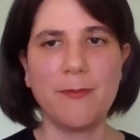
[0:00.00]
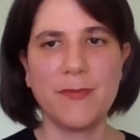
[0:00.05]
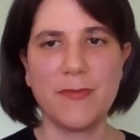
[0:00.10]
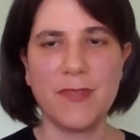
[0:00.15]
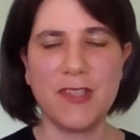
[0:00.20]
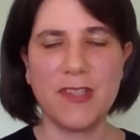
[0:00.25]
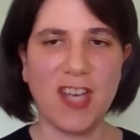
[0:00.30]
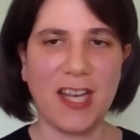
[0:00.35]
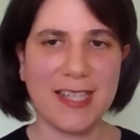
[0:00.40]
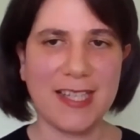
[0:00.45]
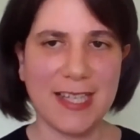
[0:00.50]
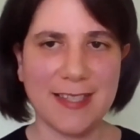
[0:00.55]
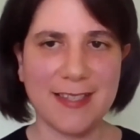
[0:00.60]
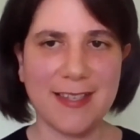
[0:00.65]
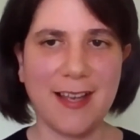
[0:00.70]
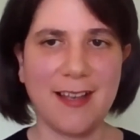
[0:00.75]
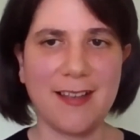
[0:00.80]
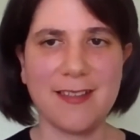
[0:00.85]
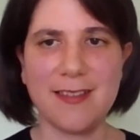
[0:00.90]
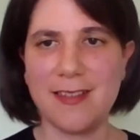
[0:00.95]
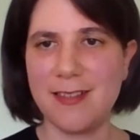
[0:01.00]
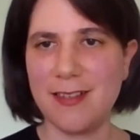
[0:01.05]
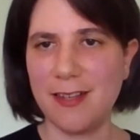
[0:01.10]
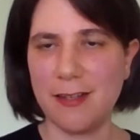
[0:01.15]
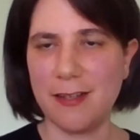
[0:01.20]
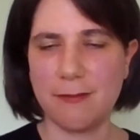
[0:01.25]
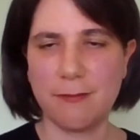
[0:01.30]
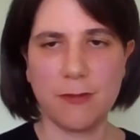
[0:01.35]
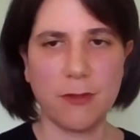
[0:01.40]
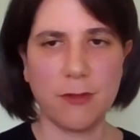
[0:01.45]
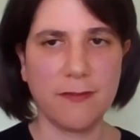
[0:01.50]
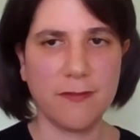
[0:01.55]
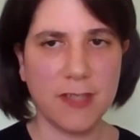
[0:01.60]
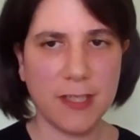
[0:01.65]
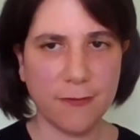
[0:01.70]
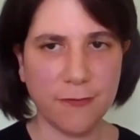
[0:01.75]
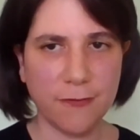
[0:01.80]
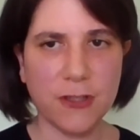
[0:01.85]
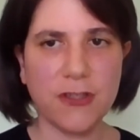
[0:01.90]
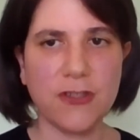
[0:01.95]
Injecting cells is a sort of
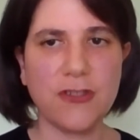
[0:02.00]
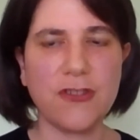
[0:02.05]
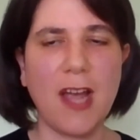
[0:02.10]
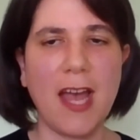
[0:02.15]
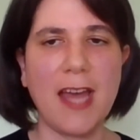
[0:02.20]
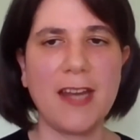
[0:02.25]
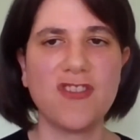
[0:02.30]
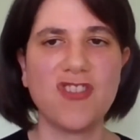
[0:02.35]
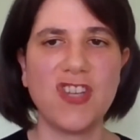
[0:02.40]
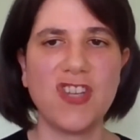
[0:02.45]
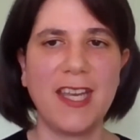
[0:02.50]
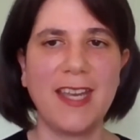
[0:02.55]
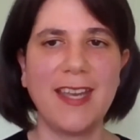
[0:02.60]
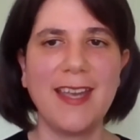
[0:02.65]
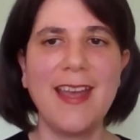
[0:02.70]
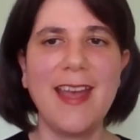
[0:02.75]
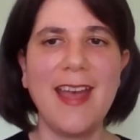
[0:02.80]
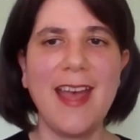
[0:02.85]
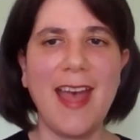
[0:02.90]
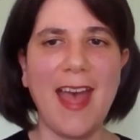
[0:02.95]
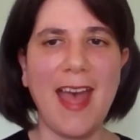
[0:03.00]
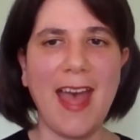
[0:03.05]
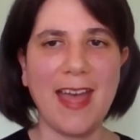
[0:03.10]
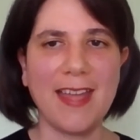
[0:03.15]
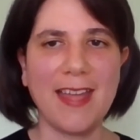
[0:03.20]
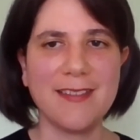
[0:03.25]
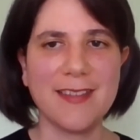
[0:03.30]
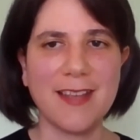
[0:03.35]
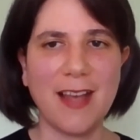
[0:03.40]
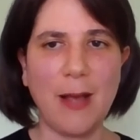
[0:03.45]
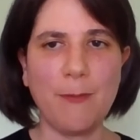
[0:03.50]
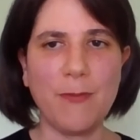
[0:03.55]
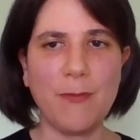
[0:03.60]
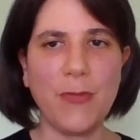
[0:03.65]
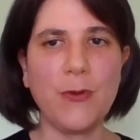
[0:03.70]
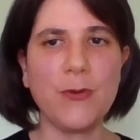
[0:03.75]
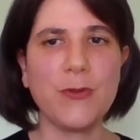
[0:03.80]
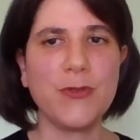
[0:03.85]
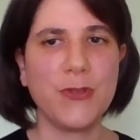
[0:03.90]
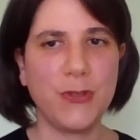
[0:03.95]
different strategy, and
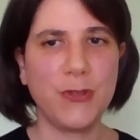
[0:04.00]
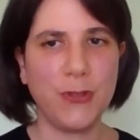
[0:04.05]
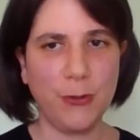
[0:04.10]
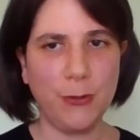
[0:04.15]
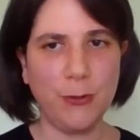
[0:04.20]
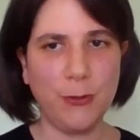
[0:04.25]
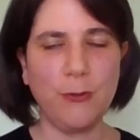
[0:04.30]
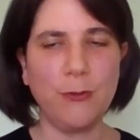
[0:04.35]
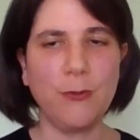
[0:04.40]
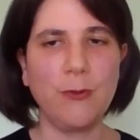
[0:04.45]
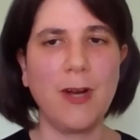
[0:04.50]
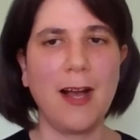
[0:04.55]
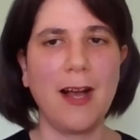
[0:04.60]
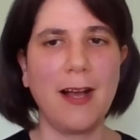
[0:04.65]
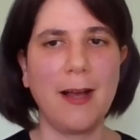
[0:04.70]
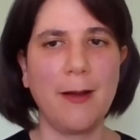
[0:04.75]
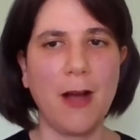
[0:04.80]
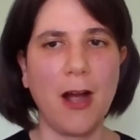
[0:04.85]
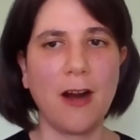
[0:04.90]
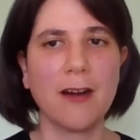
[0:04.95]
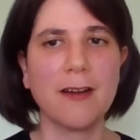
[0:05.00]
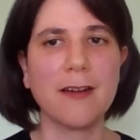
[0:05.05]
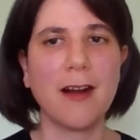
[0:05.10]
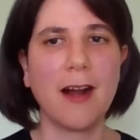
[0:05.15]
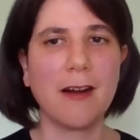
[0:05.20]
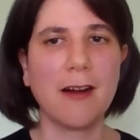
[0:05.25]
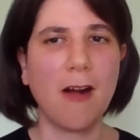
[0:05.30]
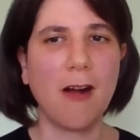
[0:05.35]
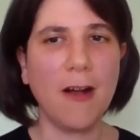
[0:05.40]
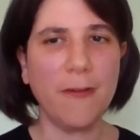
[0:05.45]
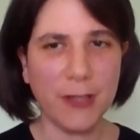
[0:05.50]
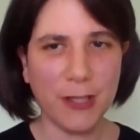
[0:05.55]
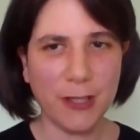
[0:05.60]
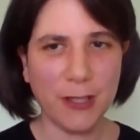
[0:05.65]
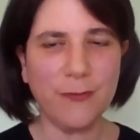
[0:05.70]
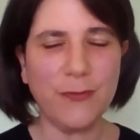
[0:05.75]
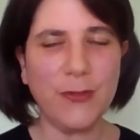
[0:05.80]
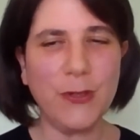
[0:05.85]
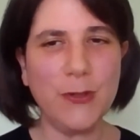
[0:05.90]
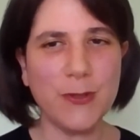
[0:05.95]
those two are often
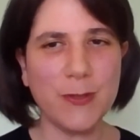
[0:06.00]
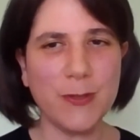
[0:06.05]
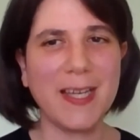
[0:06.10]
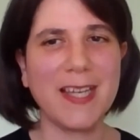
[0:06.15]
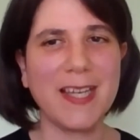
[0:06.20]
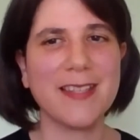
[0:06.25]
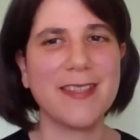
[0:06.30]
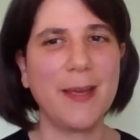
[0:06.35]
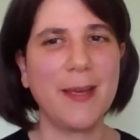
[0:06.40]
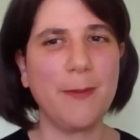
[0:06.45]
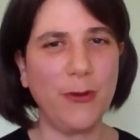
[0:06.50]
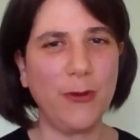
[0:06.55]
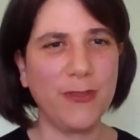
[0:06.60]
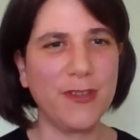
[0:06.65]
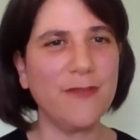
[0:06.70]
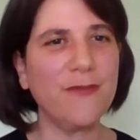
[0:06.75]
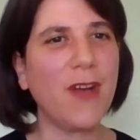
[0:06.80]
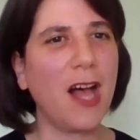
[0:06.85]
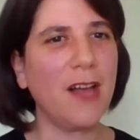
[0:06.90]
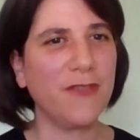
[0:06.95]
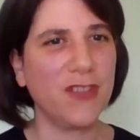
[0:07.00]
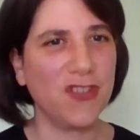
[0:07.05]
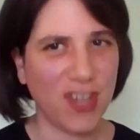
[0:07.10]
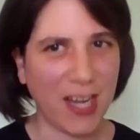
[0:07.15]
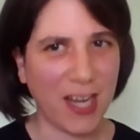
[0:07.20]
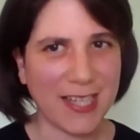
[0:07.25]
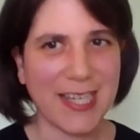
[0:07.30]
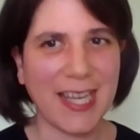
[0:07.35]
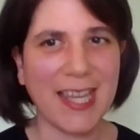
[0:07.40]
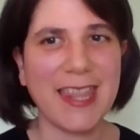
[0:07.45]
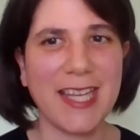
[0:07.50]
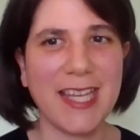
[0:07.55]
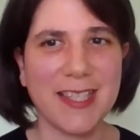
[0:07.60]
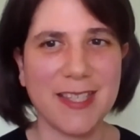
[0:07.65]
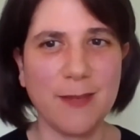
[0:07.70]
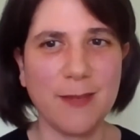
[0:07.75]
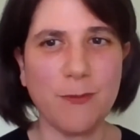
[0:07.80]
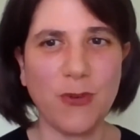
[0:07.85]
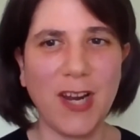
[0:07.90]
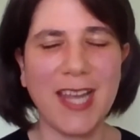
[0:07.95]
confused because they both involve injecting things
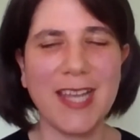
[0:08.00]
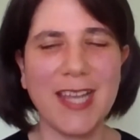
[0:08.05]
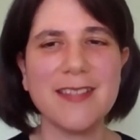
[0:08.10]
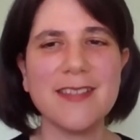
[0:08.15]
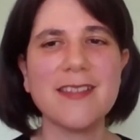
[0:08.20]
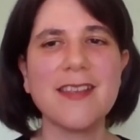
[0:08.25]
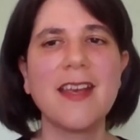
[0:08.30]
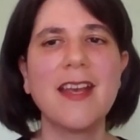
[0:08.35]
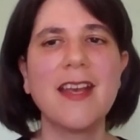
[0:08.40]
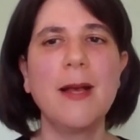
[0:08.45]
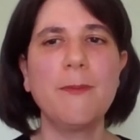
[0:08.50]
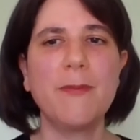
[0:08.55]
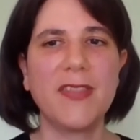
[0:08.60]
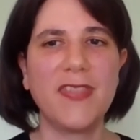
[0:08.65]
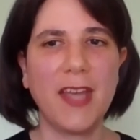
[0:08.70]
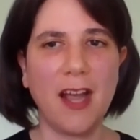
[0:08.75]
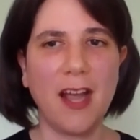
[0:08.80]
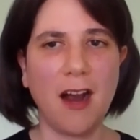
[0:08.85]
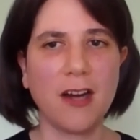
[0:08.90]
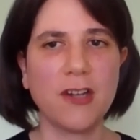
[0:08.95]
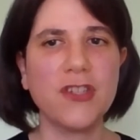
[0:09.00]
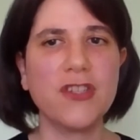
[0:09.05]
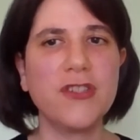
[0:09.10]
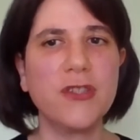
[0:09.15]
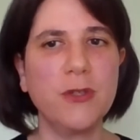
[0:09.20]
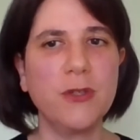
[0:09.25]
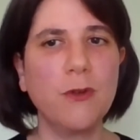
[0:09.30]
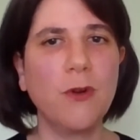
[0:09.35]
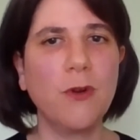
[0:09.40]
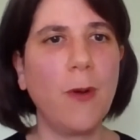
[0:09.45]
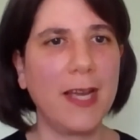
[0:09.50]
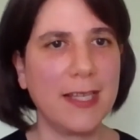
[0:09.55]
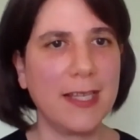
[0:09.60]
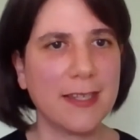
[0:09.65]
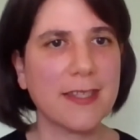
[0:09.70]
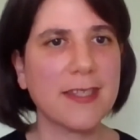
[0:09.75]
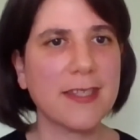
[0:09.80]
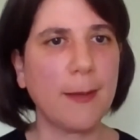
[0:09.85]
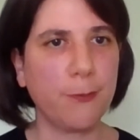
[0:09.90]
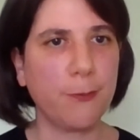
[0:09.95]
in brains, but they are two quite
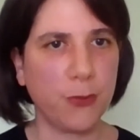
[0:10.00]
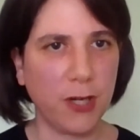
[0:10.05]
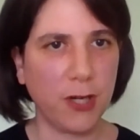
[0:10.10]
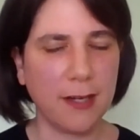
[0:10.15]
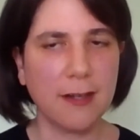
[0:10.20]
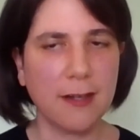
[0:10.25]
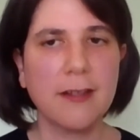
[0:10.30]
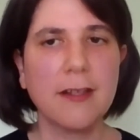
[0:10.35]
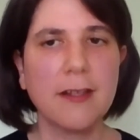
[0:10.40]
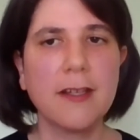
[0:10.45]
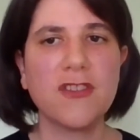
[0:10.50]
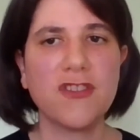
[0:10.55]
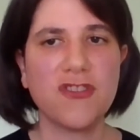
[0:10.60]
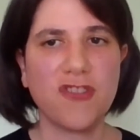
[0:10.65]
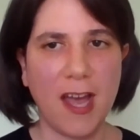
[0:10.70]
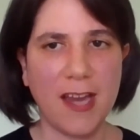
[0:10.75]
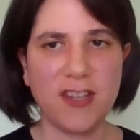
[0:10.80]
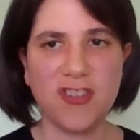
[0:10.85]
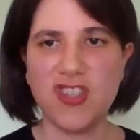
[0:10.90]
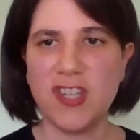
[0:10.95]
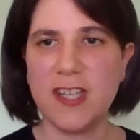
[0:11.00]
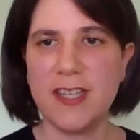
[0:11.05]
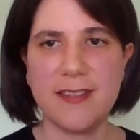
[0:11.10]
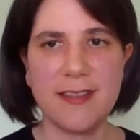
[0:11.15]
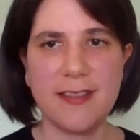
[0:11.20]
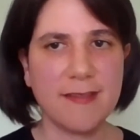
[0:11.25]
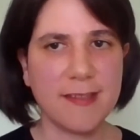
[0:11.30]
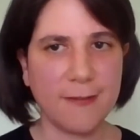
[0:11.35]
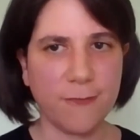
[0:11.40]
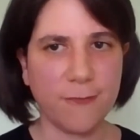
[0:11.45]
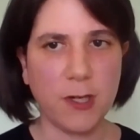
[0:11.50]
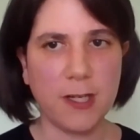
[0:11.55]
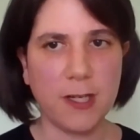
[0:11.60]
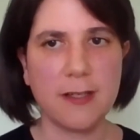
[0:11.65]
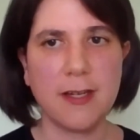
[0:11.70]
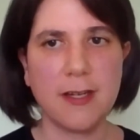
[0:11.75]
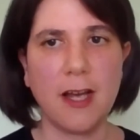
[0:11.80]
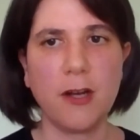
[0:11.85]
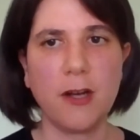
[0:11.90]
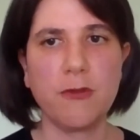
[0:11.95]
separate strategies, and
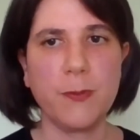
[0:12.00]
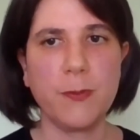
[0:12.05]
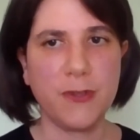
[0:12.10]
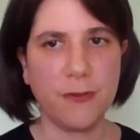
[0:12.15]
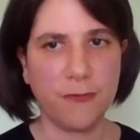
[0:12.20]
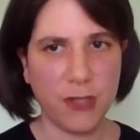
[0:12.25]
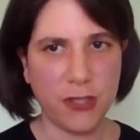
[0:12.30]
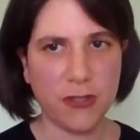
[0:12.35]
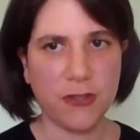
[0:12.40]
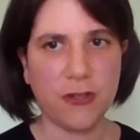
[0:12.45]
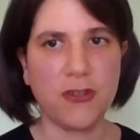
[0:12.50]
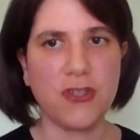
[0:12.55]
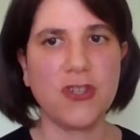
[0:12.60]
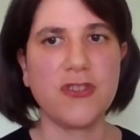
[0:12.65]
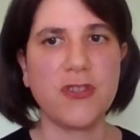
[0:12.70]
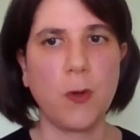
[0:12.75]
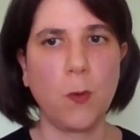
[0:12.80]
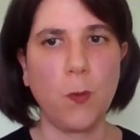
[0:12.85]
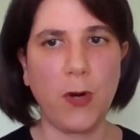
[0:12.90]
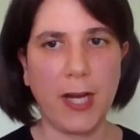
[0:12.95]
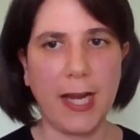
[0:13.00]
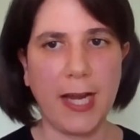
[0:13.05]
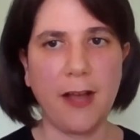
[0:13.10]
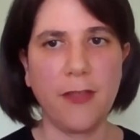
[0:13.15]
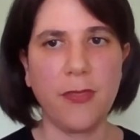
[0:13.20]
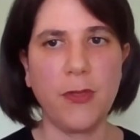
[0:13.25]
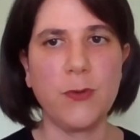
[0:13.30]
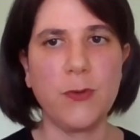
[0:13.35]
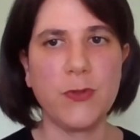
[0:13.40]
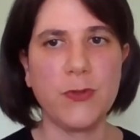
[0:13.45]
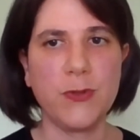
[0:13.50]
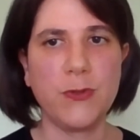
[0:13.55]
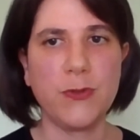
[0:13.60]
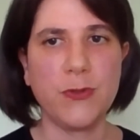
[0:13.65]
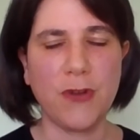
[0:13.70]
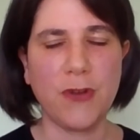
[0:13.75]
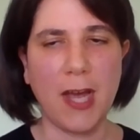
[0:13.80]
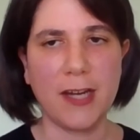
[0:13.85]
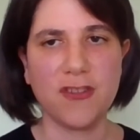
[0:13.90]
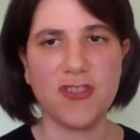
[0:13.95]
different groups of researchers are working on those two
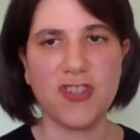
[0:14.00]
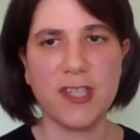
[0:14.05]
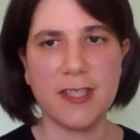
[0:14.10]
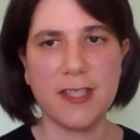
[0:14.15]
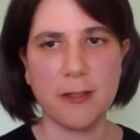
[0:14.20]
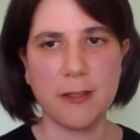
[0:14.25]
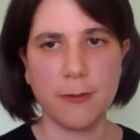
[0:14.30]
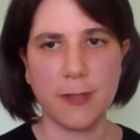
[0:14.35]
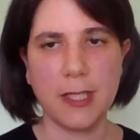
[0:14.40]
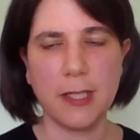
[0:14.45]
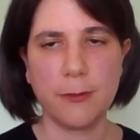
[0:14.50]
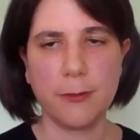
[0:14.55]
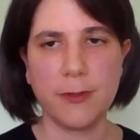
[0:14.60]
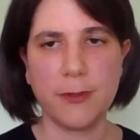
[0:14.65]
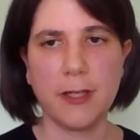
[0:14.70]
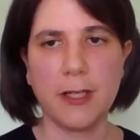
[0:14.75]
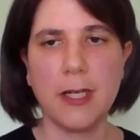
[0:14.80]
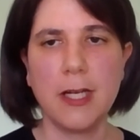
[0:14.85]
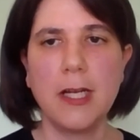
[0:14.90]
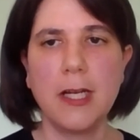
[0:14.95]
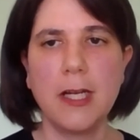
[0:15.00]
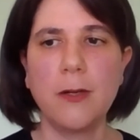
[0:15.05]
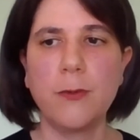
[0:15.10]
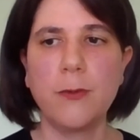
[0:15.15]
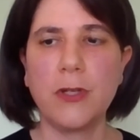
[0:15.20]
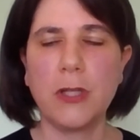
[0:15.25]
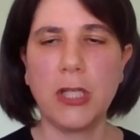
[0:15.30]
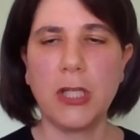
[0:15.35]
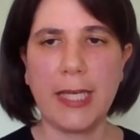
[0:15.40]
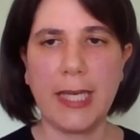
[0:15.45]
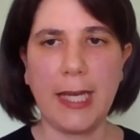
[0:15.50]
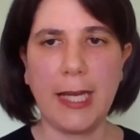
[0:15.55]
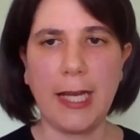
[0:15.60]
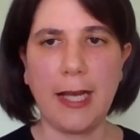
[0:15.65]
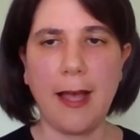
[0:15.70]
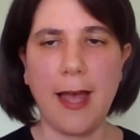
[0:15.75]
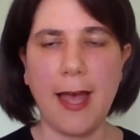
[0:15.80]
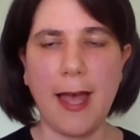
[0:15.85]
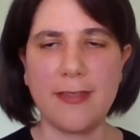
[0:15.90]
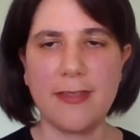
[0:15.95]
strategies. So here we're
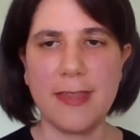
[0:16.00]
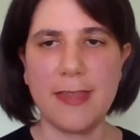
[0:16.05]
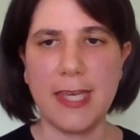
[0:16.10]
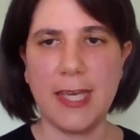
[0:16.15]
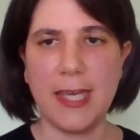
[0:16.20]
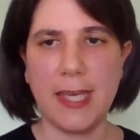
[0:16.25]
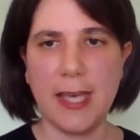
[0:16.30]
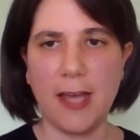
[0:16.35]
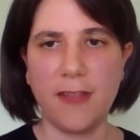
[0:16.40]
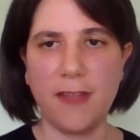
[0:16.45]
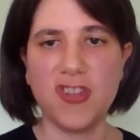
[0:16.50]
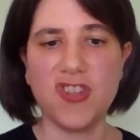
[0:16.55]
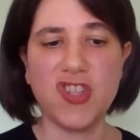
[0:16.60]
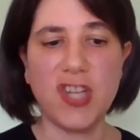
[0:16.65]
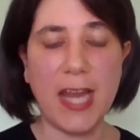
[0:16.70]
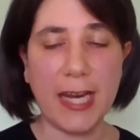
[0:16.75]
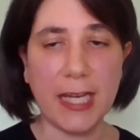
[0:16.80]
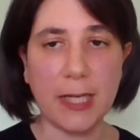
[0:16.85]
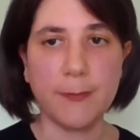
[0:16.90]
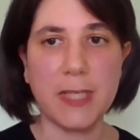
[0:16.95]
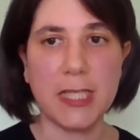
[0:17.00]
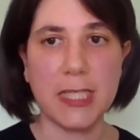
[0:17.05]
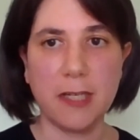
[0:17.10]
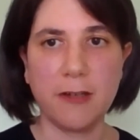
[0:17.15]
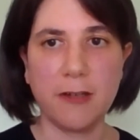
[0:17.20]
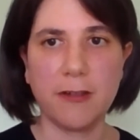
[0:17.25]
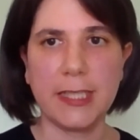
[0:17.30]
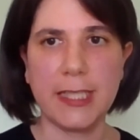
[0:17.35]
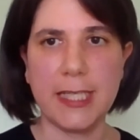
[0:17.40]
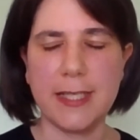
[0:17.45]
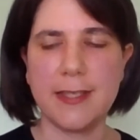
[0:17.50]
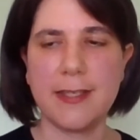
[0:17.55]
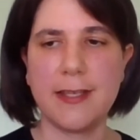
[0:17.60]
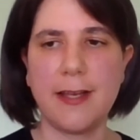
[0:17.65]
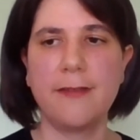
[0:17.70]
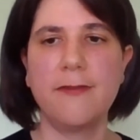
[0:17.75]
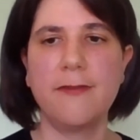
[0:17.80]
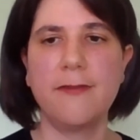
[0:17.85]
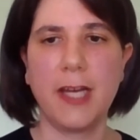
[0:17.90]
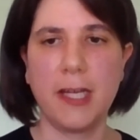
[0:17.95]
looking at the genetic material
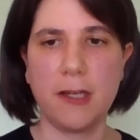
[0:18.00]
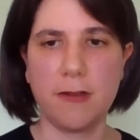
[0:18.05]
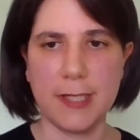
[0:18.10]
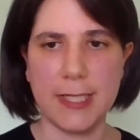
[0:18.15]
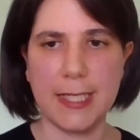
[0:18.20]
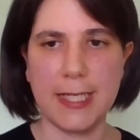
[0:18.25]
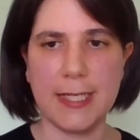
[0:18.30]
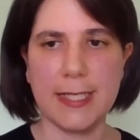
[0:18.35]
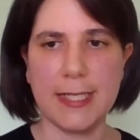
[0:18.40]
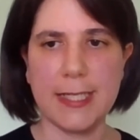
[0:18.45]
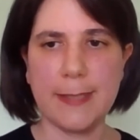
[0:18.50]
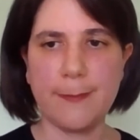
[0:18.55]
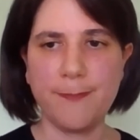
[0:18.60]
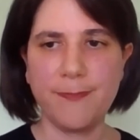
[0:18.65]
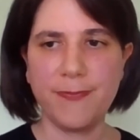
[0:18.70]
inside viruses.